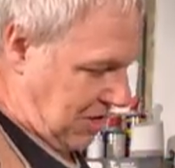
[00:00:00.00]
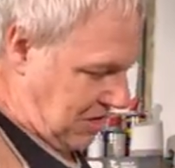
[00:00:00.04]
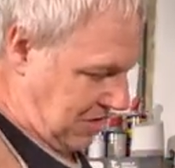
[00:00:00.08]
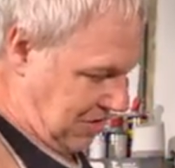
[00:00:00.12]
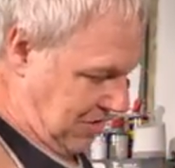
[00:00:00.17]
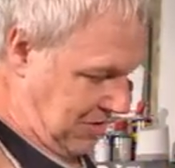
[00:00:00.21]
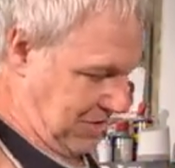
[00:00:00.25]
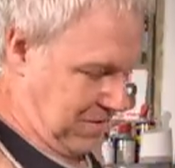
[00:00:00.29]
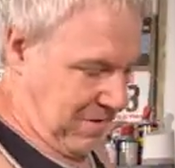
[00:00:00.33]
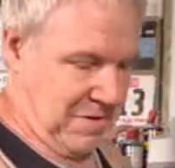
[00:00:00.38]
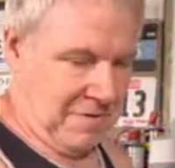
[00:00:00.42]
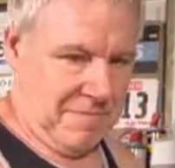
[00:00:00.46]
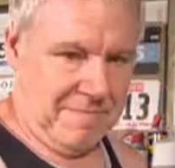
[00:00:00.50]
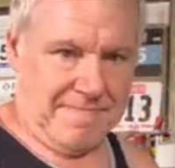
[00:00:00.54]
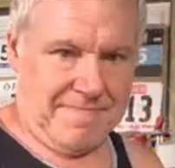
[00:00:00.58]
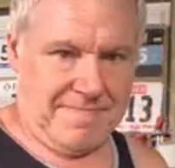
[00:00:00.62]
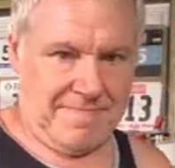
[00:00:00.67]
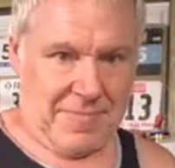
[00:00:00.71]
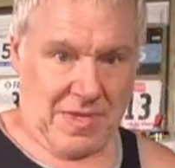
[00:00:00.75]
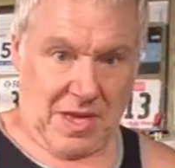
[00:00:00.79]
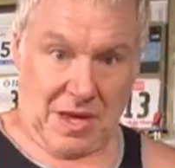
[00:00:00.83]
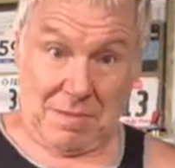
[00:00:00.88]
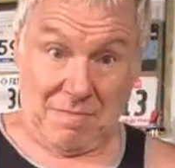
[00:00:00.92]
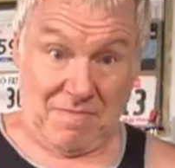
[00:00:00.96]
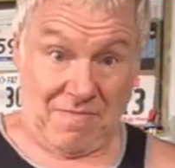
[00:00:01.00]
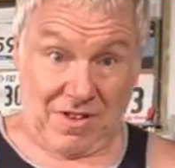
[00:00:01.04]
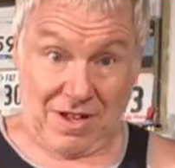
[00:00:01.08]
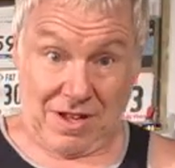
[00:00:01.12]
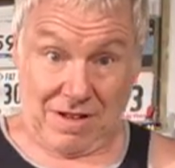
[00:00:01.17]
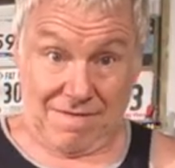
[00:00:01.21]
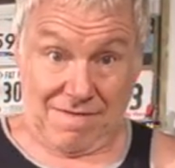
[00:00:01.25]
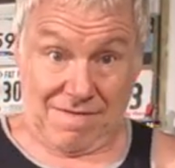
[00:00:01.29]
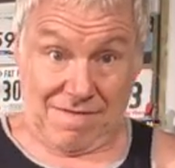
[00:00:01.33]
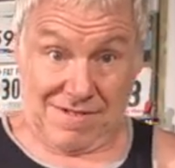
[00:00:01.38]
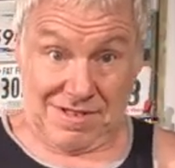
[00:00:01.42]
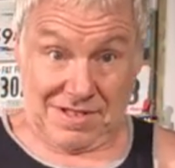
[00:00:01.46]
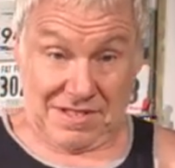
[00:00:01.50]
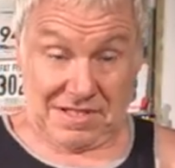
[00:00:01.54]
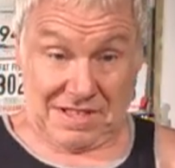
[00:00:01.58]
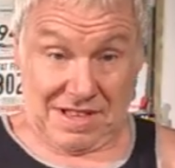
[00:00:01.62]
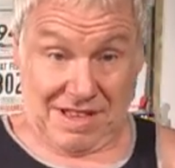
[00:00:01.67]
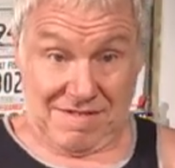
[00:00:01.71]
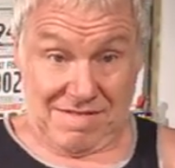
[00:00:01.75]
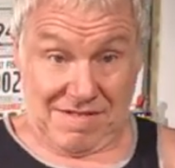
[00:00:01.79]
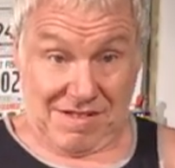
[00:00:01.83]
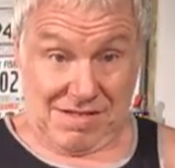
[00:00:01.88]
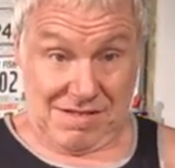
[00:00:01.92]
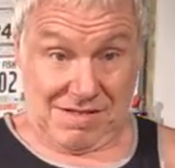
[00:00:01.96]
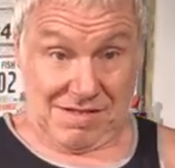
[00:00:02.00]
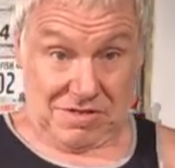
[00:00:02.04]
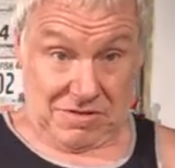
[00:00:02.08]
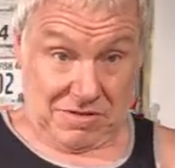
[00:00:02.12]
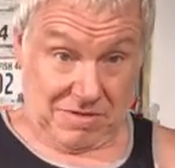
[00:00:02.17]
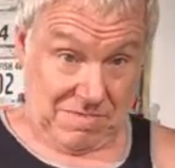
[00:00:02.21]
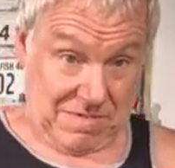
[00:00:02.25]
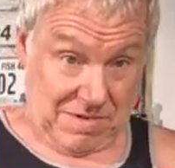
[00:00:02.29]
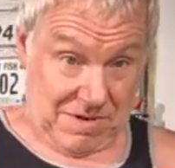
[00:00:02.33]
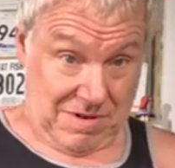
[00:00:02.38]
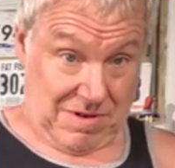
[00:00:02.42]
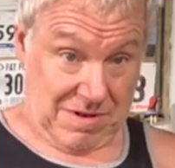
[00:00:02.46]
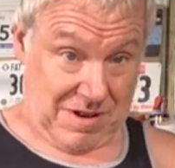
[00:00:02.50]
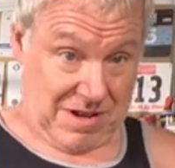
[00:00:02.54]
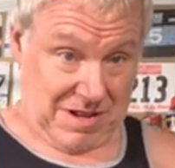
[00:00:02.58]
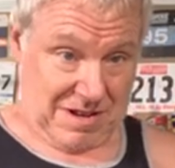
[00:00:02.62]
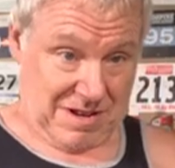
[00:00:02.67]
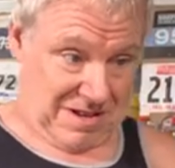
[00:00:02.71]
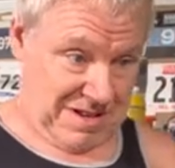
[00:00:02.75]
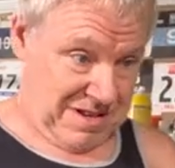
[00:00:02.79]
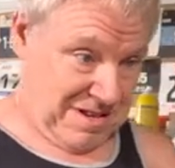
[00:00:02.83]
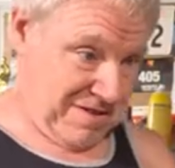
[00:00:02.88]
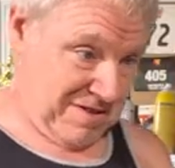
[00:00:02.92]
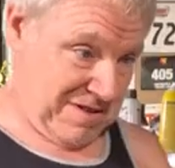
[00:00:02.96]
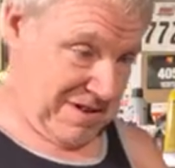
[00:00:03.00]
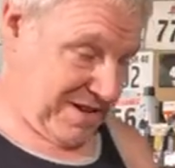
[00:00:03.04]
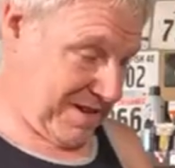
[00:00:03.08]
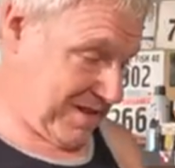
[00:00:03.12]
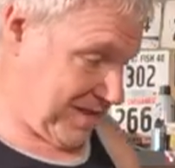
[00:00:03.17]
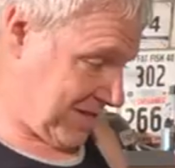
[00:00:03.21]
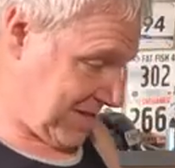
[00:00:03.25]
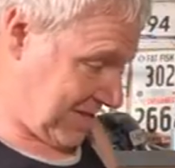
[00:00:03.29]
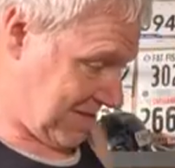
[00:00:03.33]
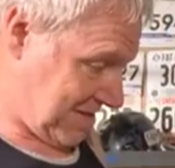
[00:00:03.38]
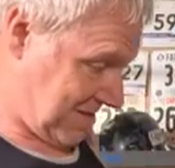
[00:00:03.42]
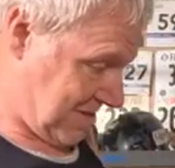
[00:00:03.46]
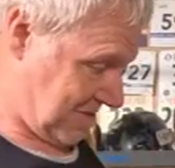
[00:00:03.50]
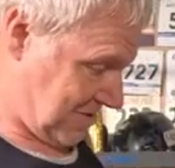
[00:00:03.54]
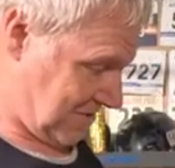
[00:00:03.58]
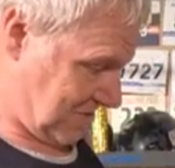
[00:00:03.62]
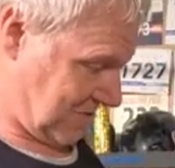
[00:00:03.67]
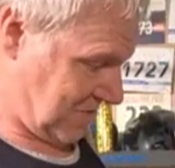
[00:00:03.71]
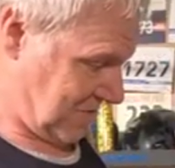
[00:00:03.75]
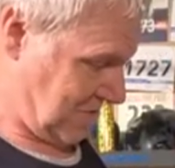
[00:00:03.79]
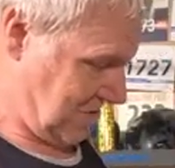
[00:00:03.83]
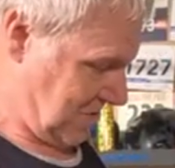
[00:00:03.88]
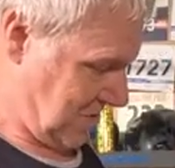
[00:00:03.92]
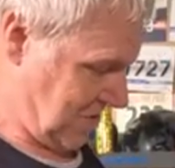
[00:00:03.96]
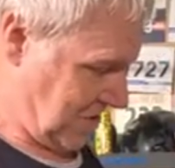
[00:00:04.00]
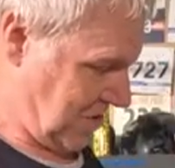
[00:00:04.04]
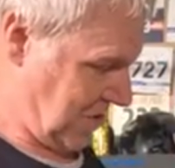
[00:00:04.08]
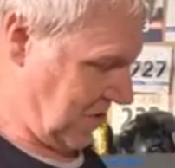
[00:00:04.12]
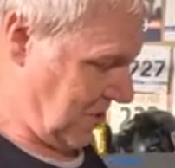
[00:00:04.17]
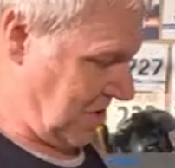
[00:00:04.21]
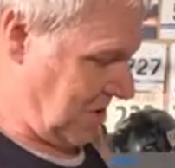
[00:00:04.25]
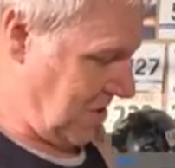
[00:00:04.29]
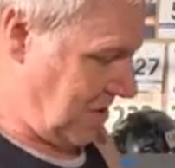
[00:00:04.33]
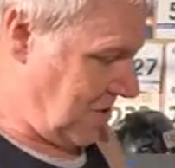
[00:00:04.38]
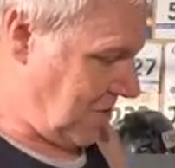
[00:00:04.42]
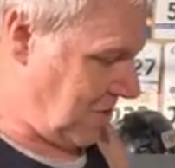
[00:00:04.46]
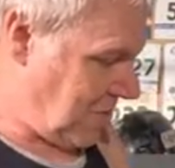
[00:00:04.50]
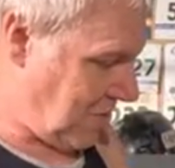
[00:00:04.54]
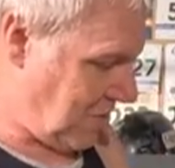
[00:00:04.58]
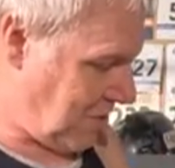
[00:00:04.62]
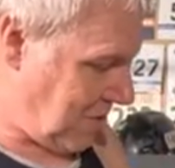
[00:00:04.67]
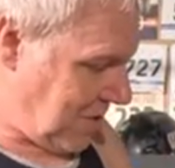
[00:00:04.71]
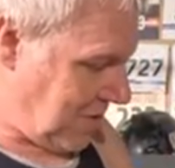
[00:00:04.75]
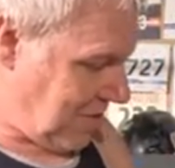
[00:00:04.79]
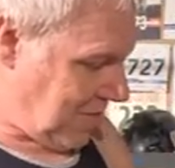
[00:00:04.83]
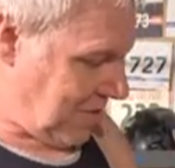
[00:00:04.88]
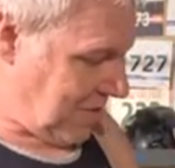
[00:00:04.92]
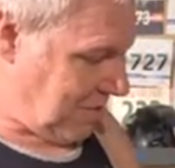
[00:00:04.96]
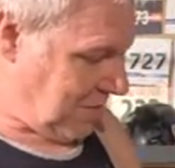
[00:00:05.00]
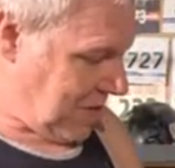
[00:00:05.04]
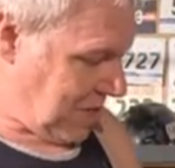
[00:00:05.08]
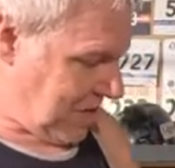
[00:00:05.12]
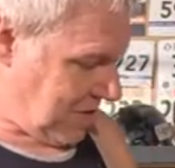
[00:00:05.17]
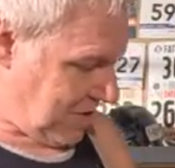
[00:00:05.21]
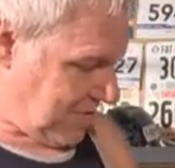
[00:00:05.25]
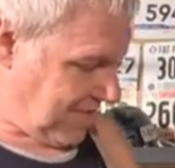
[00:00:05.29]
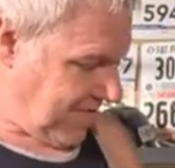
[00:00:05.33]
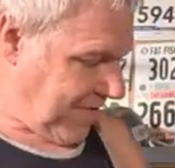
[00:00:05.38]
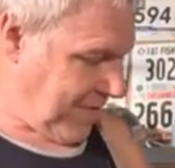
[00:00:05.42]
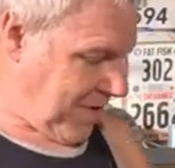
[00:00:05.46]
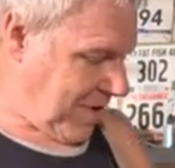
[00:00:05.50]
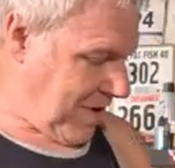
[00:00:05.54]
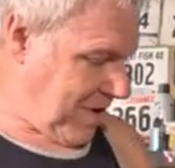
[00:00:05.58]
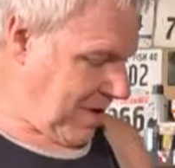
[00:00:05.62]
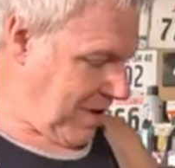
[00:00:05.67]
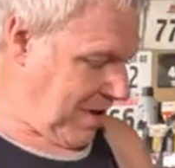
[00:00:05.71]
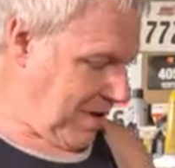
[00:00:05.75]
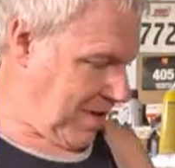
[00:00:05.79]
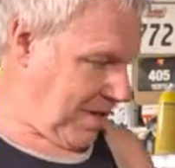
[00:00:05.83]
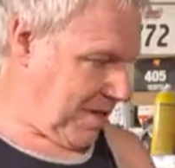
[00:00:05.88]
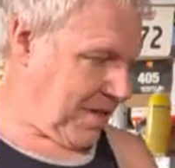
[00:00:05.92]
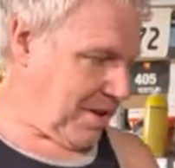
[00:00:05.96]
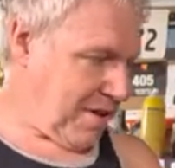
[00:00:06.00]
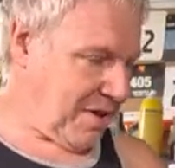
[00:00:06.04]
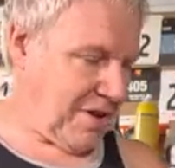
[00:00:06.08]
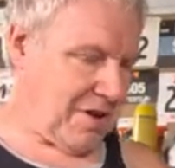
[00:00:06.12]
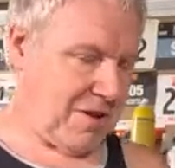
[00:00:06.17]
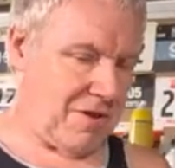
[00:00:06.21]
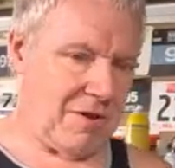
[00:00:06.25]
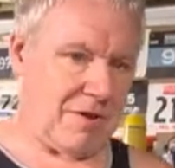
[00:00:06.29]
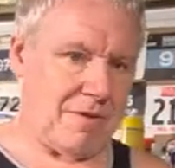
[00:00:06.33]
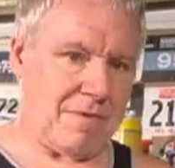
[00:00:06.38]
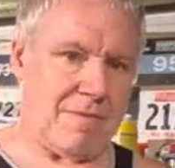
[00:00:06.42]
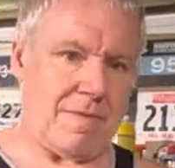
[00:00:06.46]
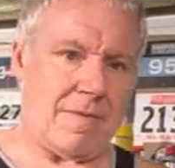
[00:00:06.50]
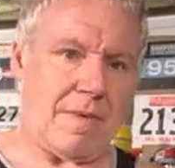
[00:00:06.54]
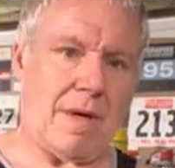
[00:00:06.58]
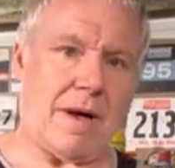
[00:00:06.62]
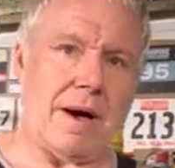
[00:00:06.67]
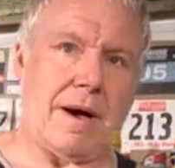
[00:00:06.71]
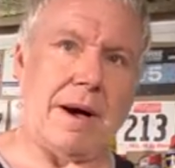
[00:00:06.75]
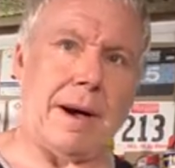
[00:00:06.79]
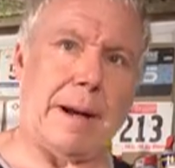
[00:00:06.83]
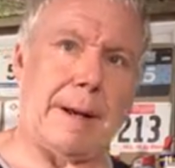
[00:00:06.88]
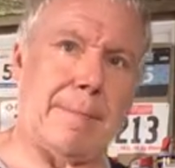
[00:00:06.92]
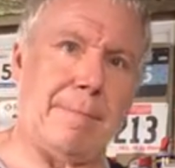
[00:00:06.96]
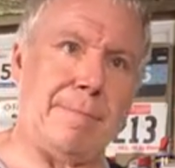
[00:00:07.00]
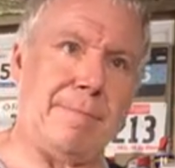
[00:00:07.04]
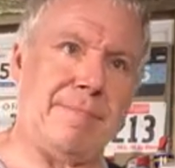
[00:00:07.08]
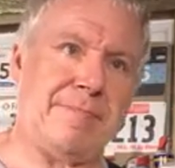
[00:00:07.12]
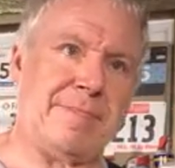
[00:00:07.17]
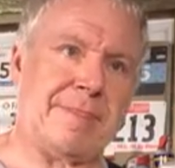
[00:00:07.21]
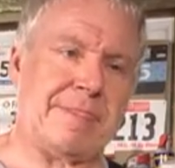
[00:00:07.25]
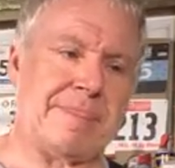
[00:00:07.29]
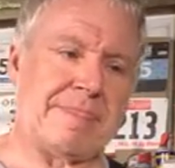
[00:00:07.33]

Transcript: So I'm five foot seven. So if you're kind of curious as to who it would be good for. There you go. Um,